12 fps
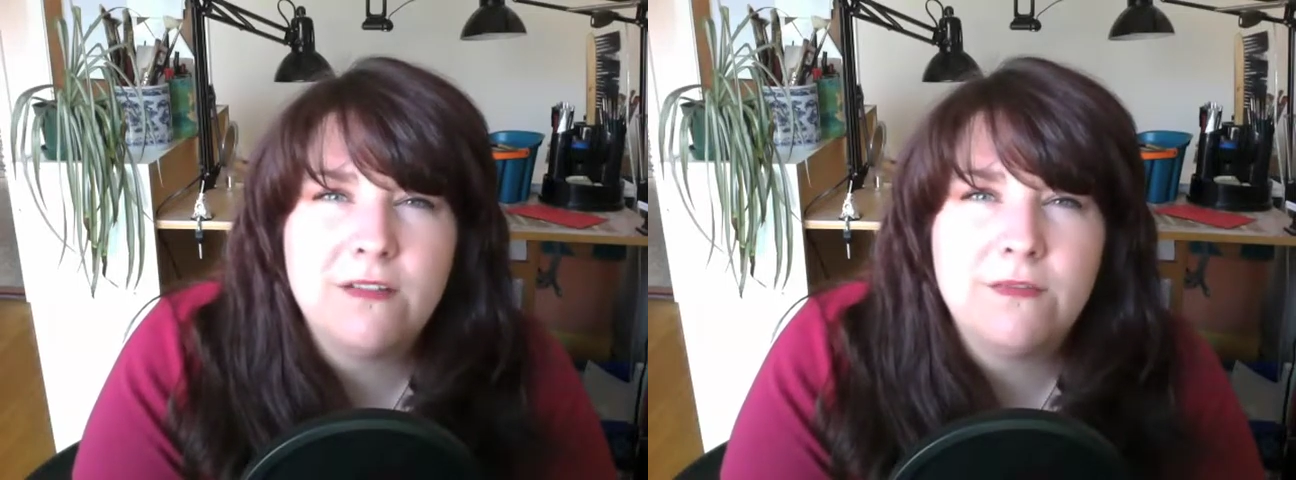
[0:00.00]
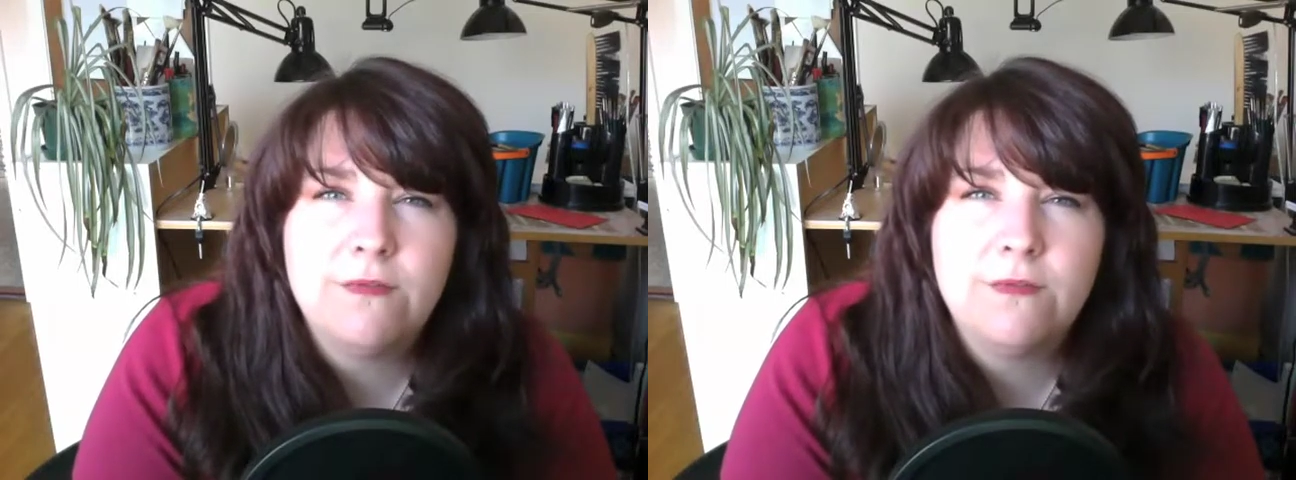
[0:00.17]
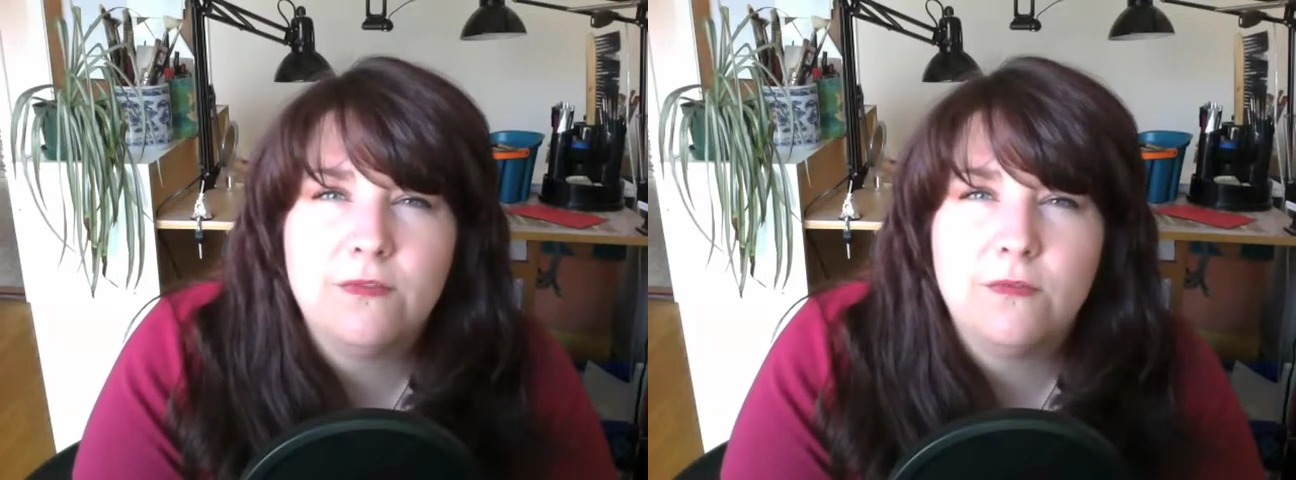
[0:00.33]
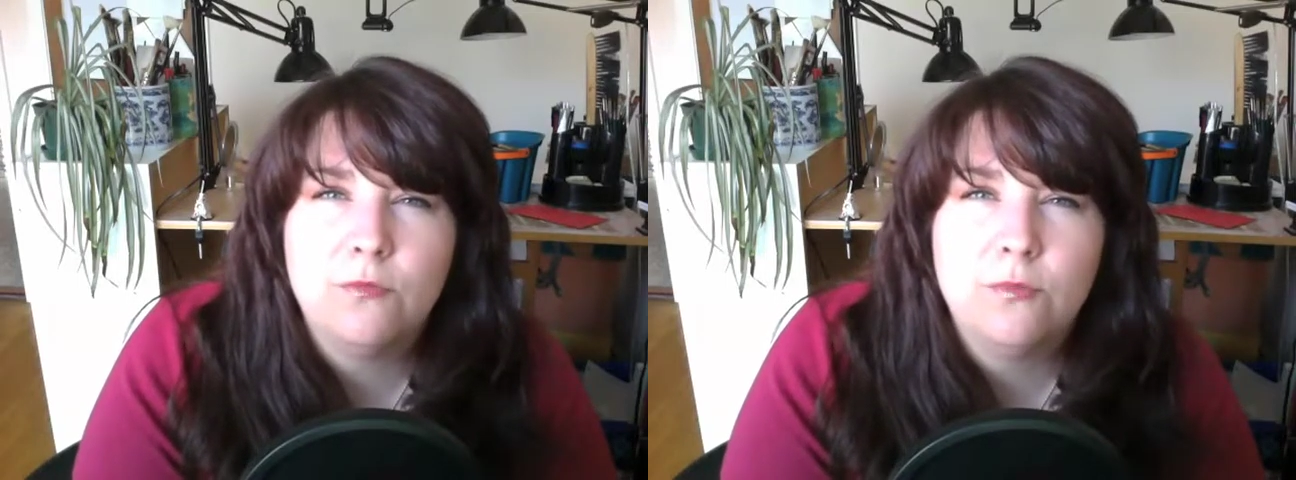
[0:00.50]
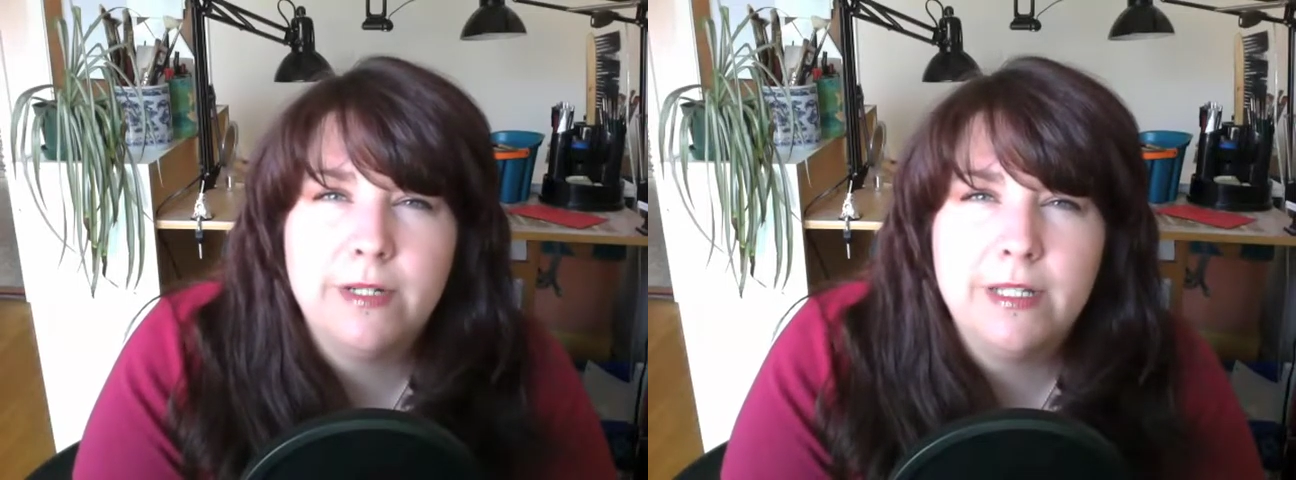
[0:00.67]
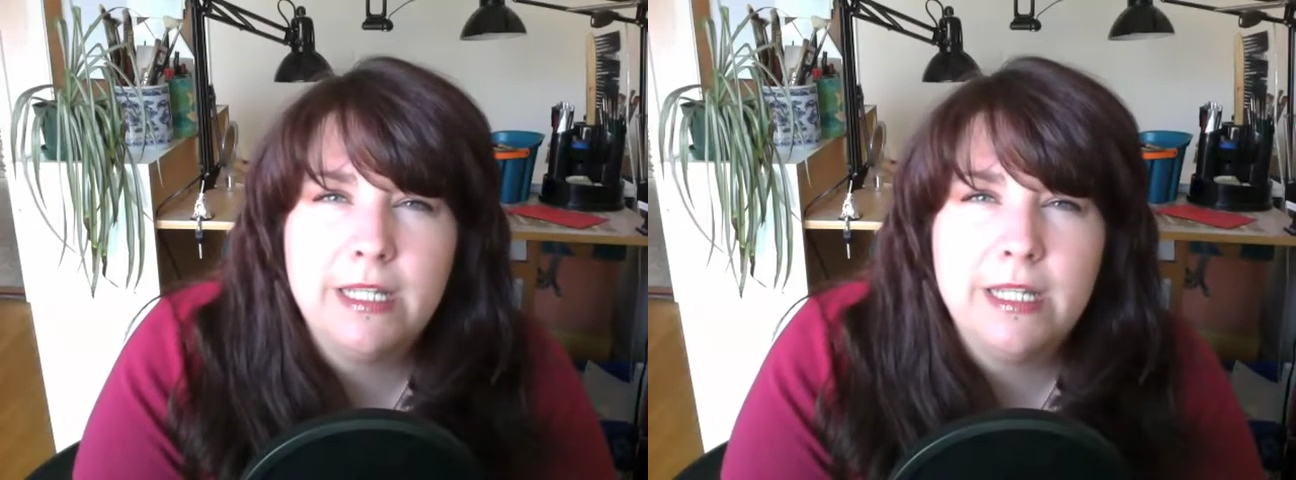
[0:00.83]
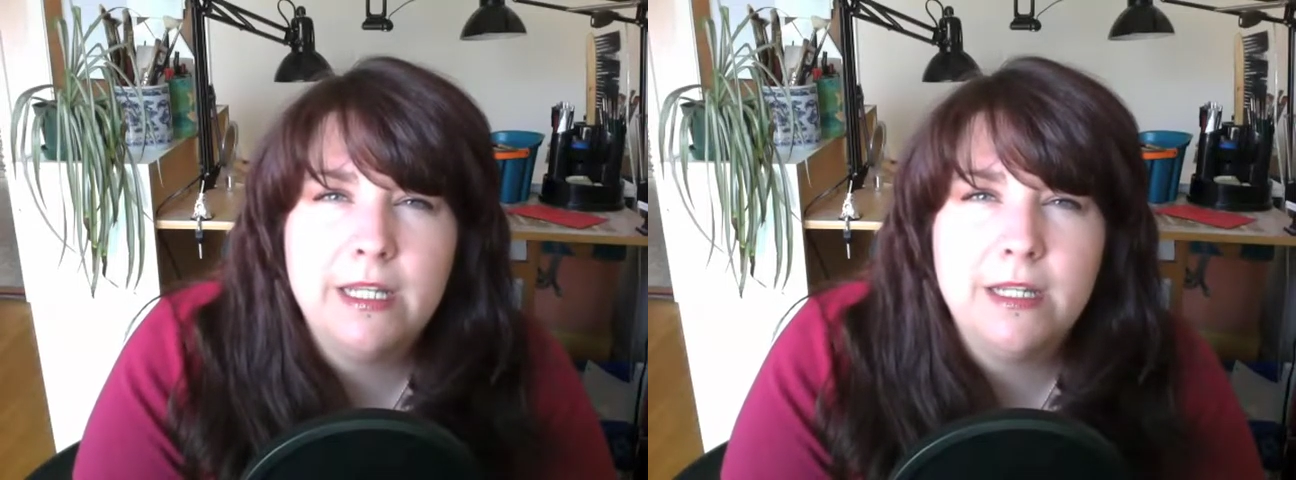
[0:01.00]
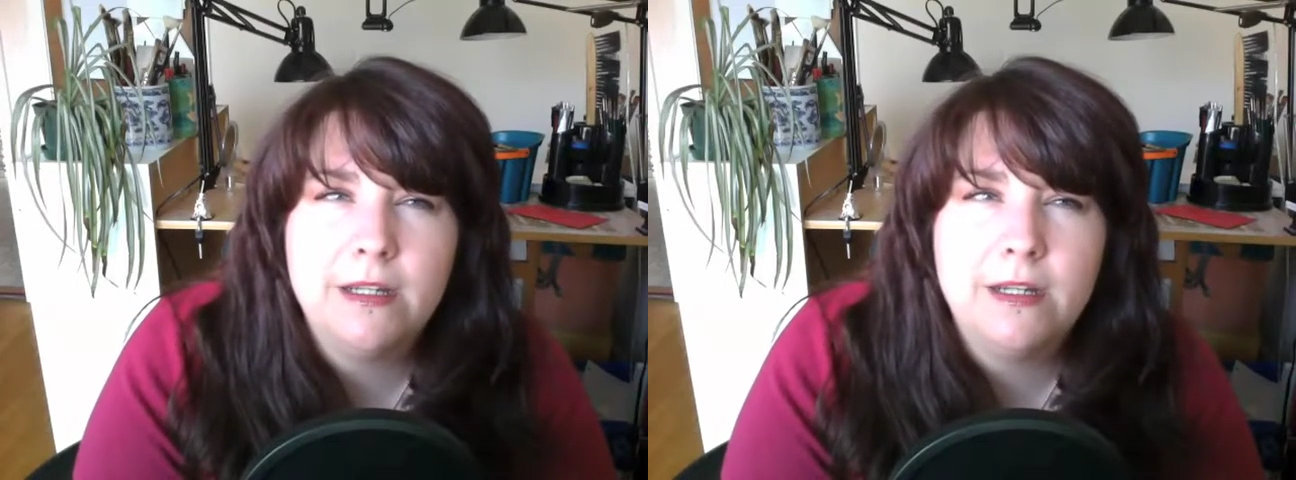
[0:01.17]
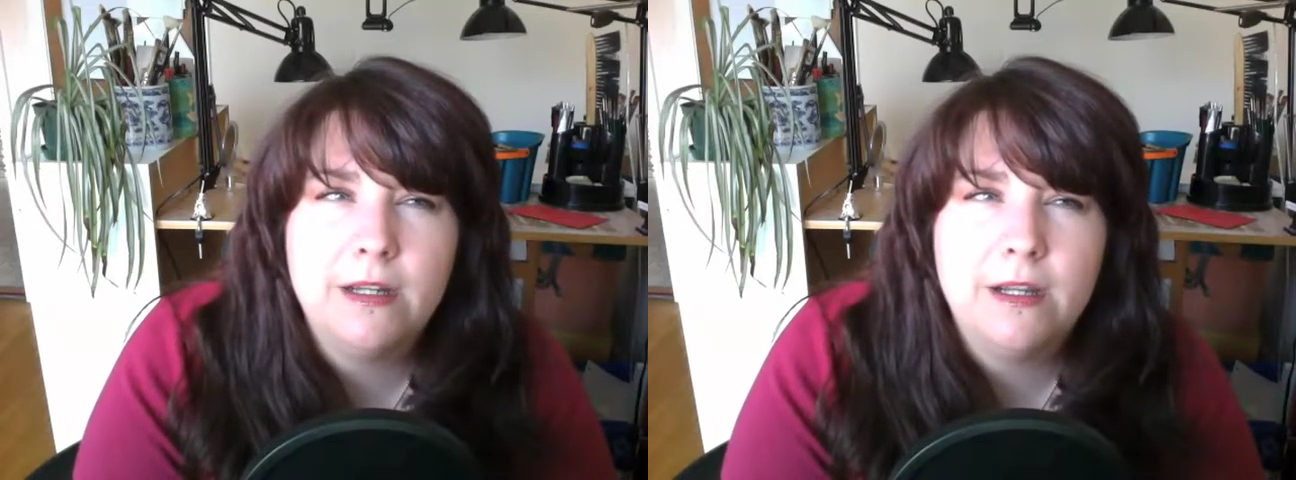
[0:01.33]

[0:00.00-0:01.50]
of really